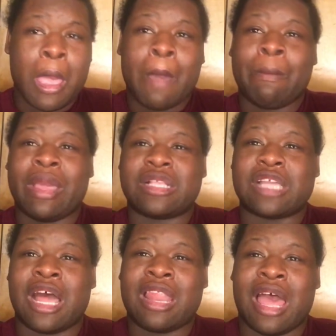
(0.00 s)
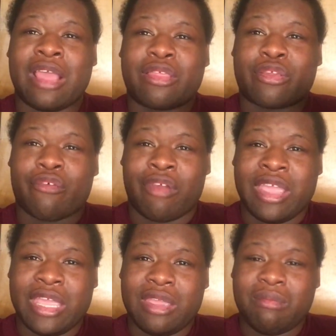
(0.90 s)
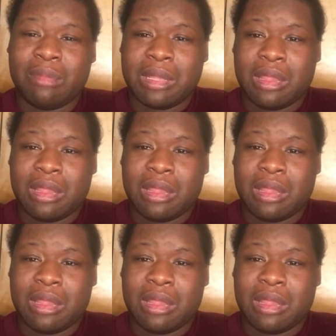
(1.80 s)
bitch, I like scream